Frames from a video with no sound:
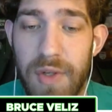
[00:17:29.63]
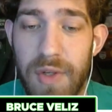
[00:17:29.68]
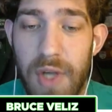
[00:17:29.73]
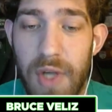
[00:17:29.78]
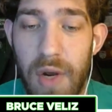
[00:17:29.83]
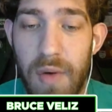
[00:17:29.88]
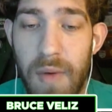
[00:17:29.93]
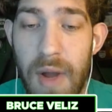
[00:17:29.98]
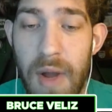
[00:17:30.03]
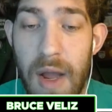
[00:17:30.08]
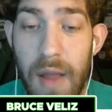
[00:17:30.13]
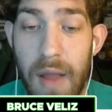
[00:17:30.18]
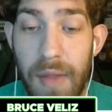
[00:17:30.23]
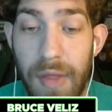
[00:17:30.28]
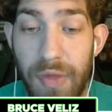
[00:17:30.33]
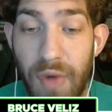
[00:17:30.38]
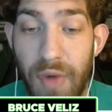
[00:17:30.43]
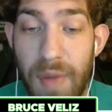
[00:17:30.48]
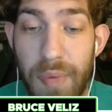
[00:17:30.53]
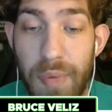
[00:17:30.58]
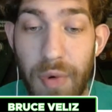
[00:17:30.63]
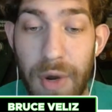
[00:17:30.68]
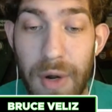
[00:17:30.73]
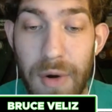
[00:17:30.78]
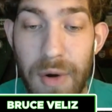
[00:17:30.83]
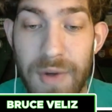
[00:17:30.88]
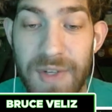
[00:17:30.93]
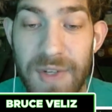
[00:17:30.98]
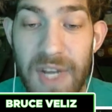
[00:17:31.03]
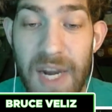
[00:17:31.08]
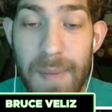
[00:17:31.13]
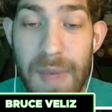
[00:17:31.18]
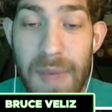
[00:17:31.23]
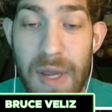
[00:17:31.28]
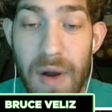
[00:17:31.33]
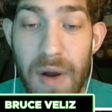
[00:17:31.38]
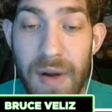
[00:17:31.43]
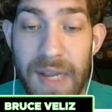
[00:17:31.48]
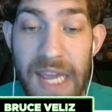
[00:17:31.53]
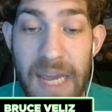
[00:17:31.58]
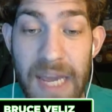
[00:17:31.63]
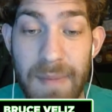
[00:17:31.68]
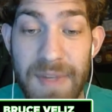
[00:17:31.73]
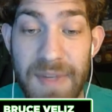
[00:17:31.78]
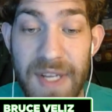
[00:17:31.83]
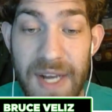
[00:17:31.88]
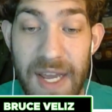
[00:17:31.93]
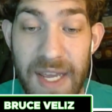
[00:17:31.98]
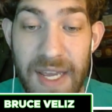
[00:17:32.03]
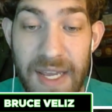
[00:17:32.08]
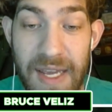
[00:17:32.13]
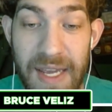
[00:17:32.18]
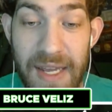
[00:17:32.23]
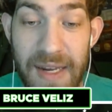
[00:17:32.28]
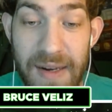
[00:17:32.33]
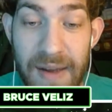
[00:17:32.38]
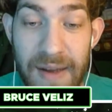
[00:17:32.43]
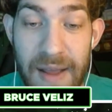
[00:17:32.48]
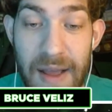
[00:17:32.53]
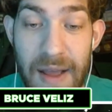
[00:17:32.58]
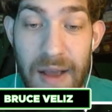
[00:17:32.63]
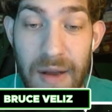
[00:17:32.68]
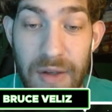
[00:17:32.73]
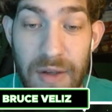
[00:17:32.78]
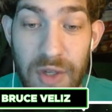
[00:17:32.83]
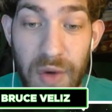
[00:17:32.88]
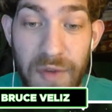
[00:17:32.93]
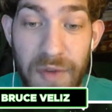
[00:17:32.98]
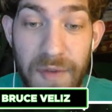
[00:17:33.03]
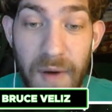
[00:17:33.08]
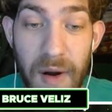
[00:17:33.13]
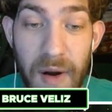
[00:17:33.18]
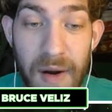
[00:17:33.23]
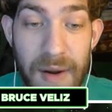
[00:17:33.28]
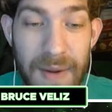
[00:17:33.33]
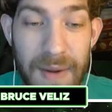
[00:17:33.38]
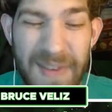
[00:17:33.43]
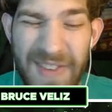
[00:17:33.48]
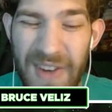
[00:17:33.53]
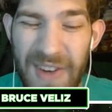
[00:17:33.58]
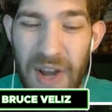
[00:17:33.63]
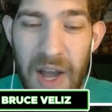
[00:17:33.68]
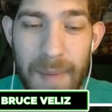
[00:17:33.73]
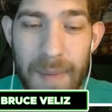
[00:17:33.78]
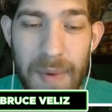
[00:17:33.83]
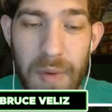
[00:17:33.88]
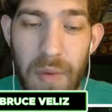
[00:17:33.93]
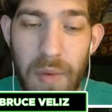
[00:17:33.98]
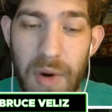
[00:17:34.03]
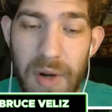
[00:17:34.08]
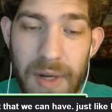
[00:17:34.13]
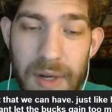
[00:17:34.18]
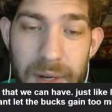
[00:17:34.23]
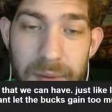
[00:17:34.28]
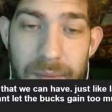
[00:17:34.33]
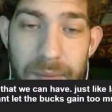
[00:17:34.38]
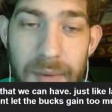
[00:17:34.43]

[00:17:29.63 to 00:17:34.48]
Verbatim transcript: So the three pointer is going to be our game tonight, and so far it's not been working.